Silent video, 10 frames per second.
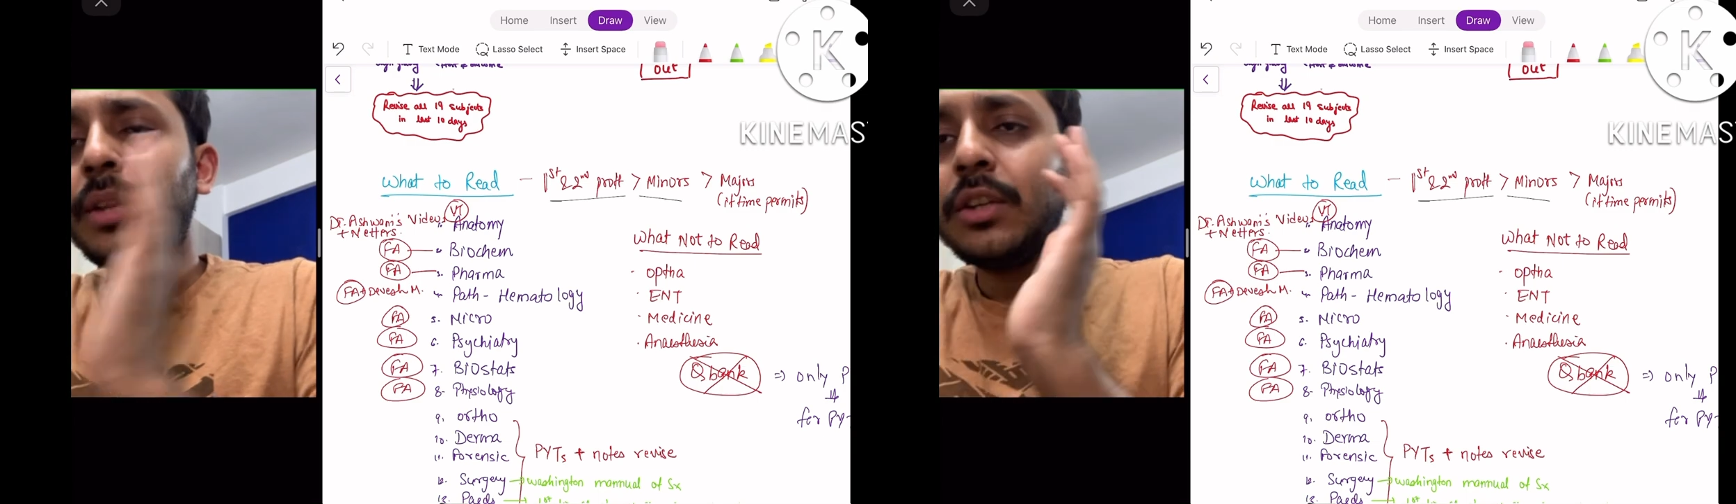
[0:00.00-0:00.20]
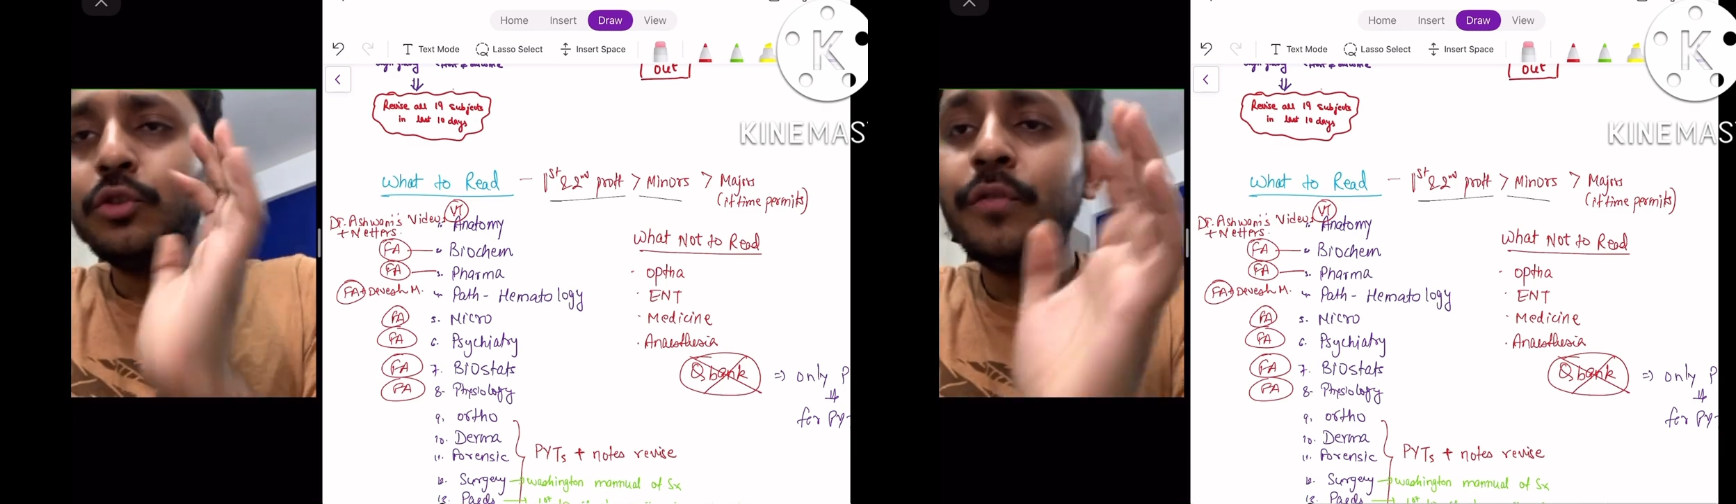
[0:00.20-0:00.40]

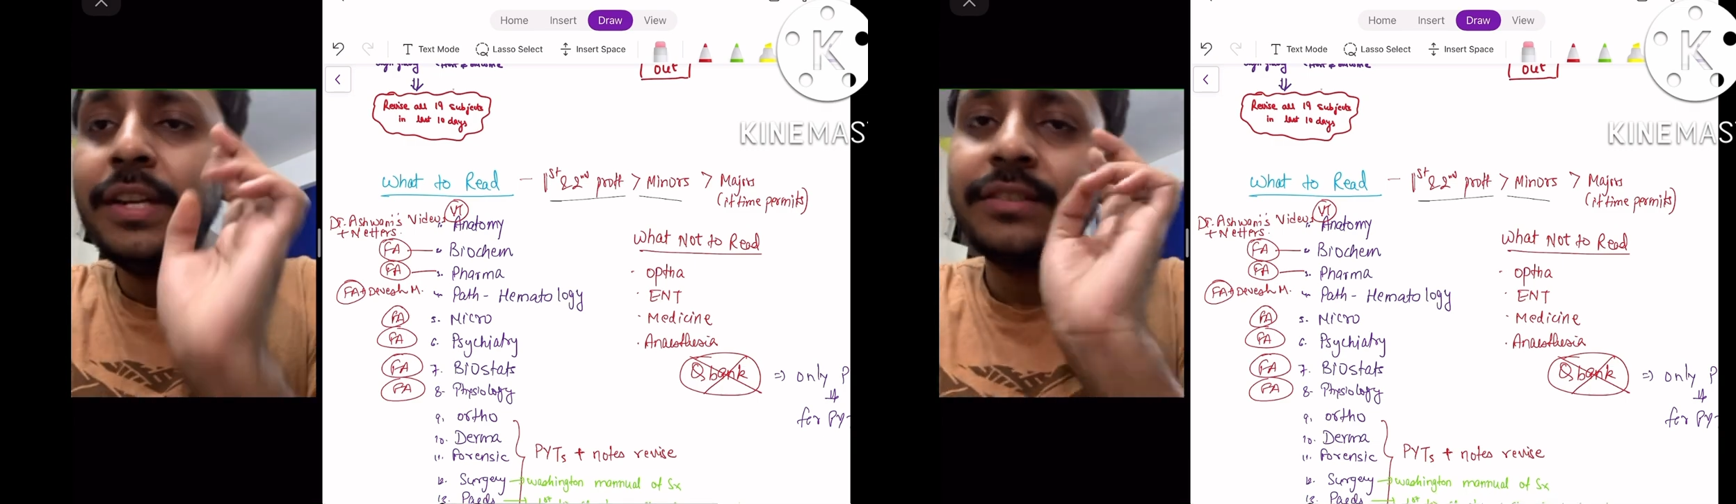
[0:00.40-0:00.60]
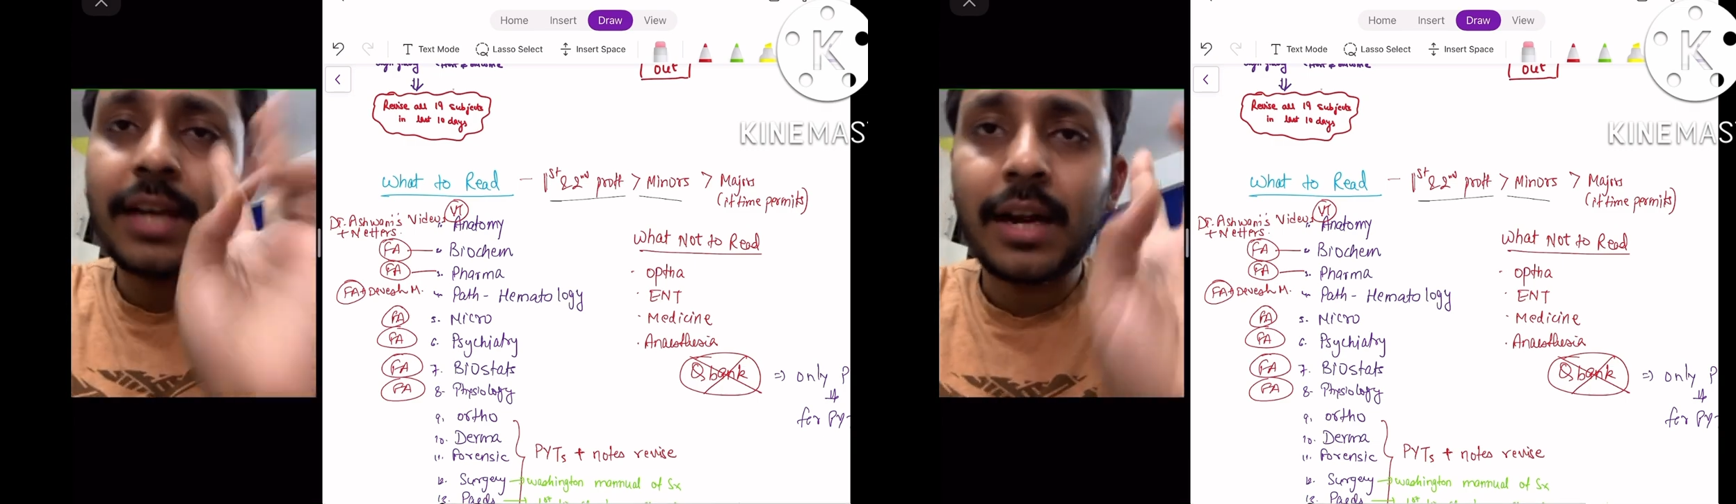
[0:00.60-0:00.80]
So we'll
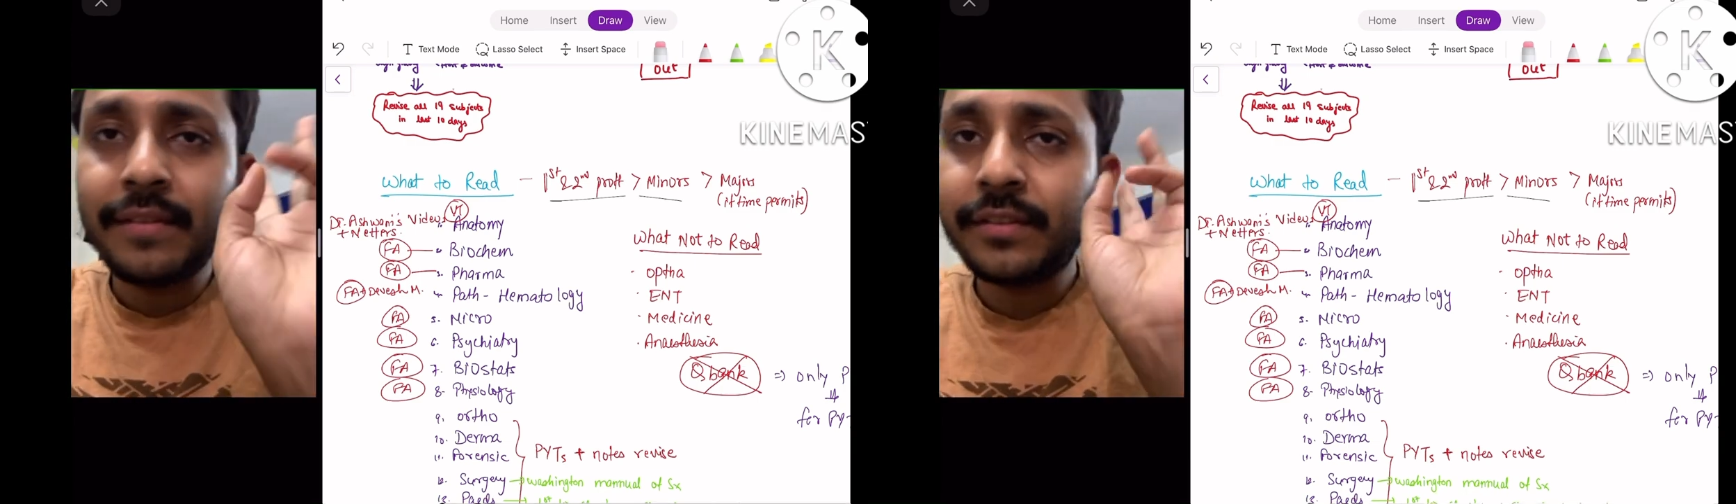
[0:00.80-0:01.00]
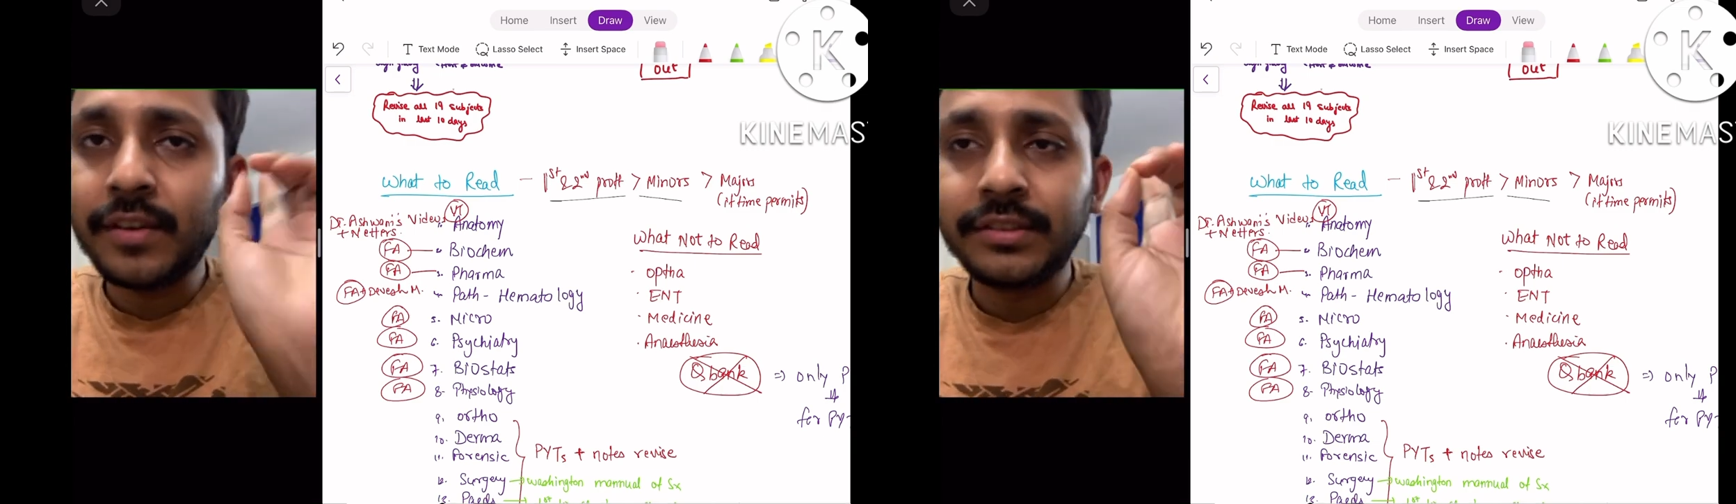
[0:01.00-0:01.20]
start
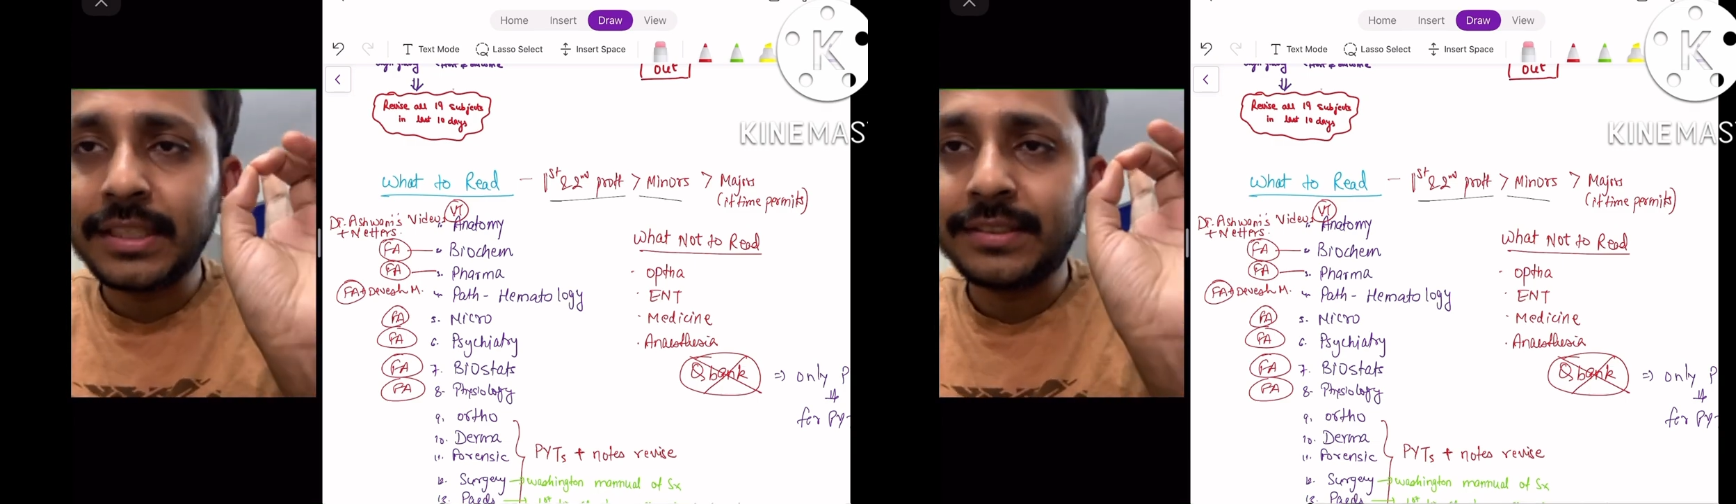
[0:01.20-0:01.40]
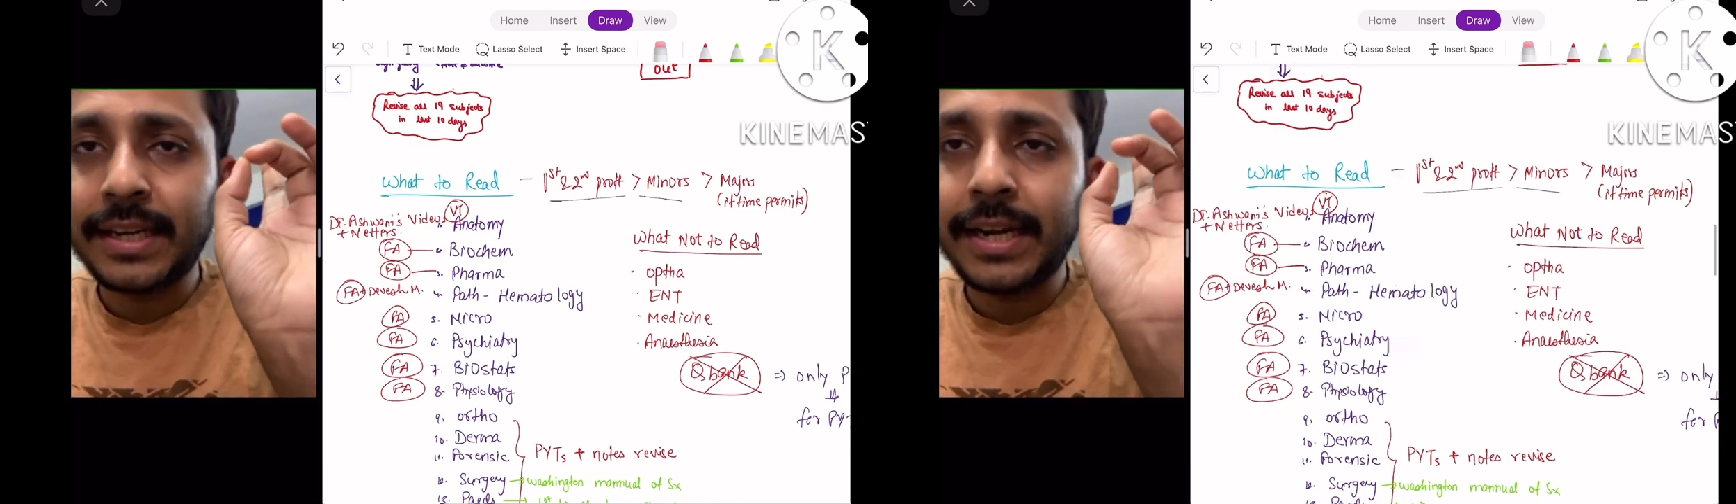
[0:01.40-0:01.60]
with first
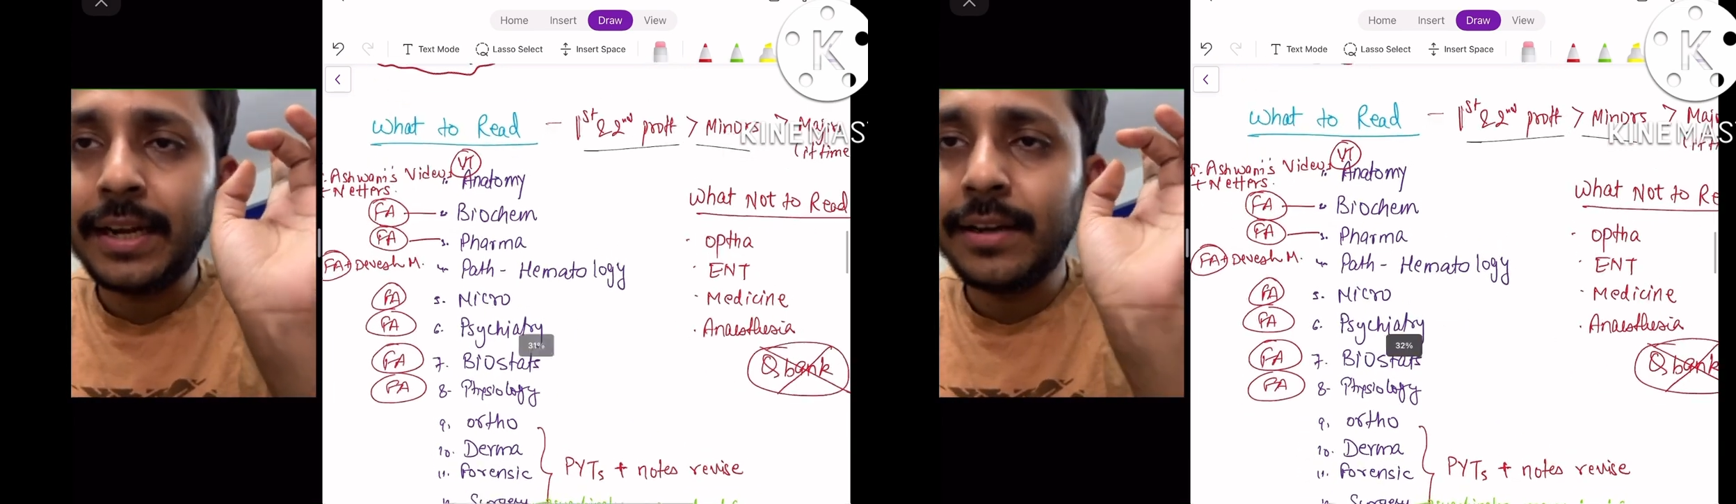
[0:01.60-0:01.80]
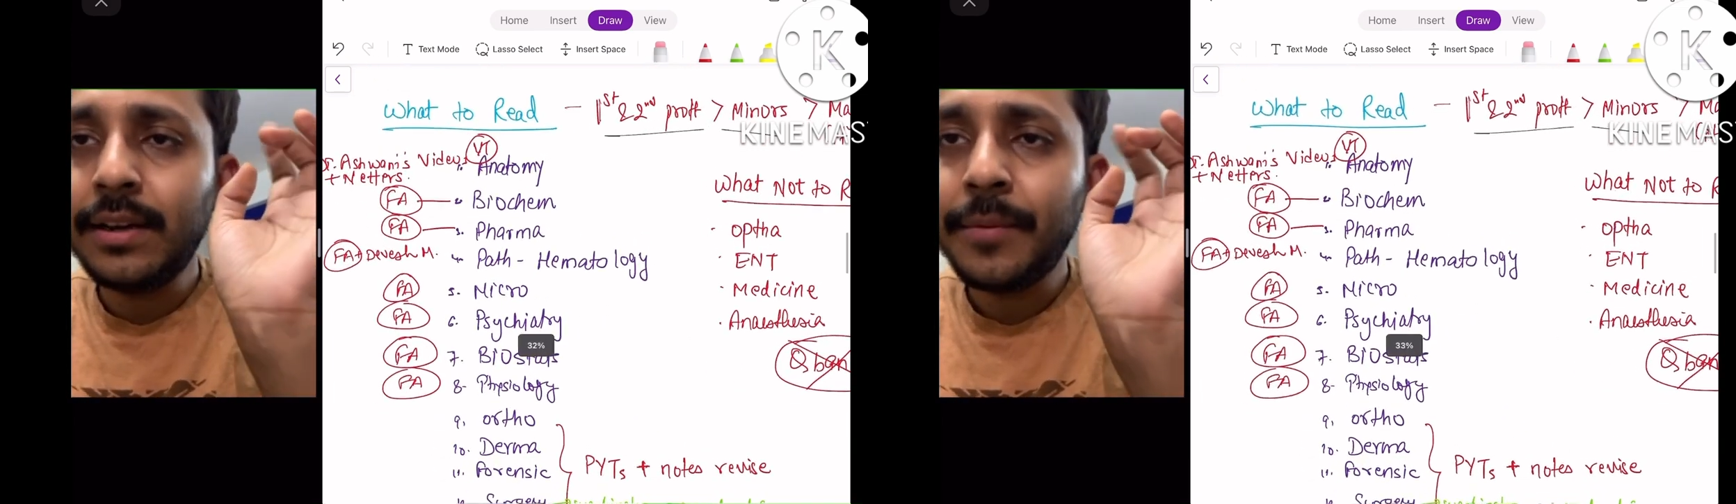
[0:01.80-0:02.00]
and second
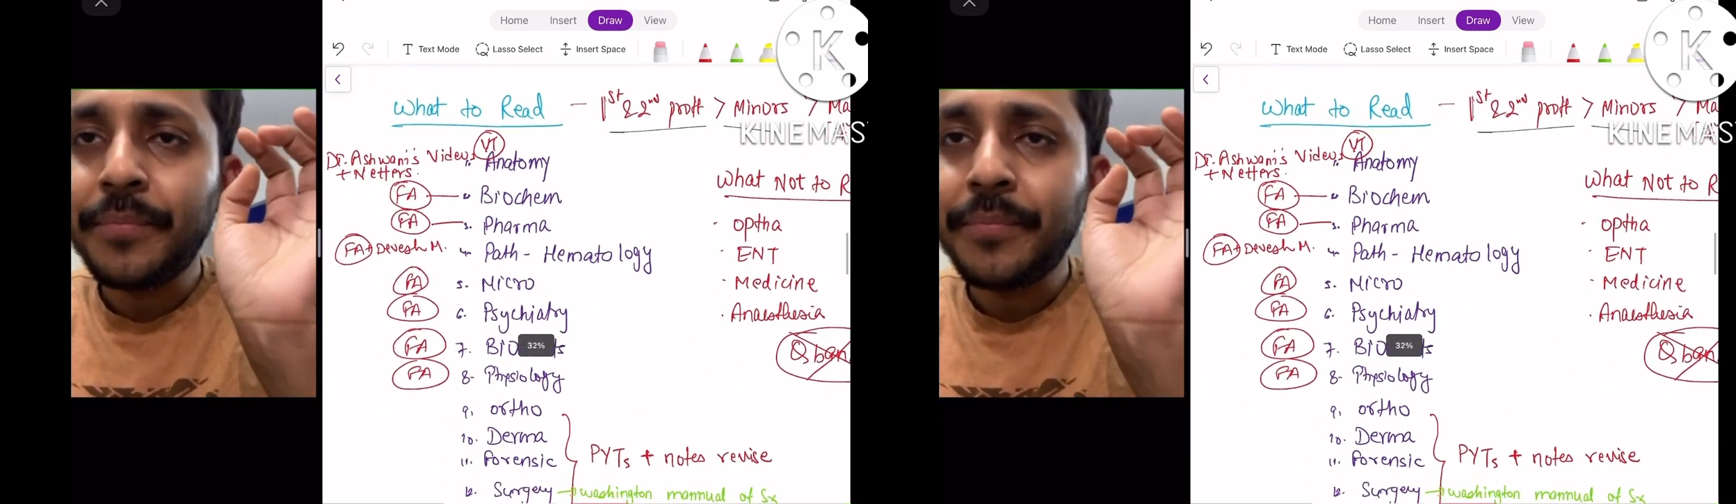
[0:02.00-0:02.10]
year: